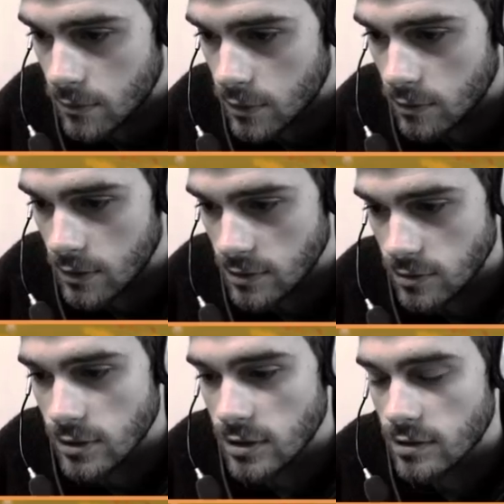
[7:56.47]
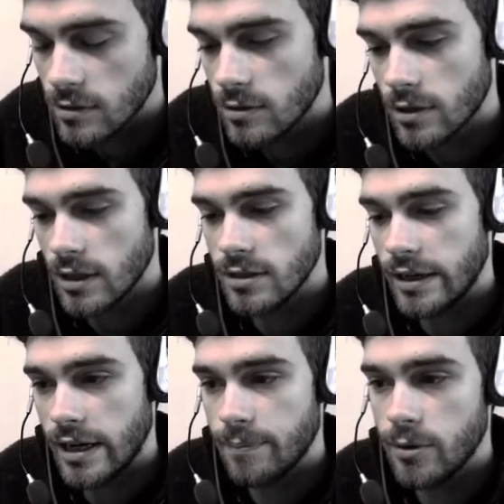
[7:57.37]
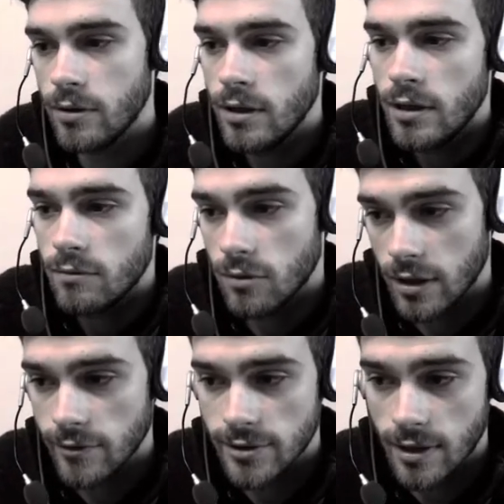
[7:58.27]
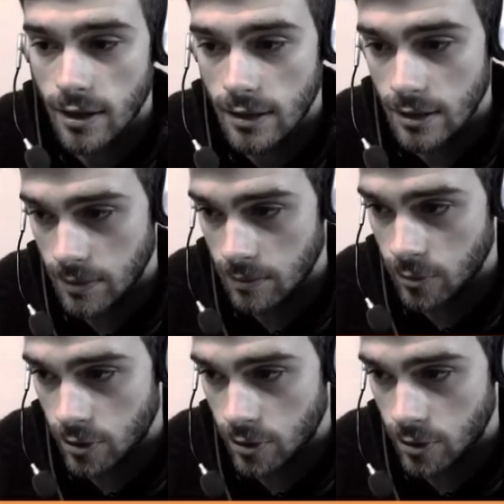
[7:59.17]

So let's do this. You can eat the apple. It will give us a little bit more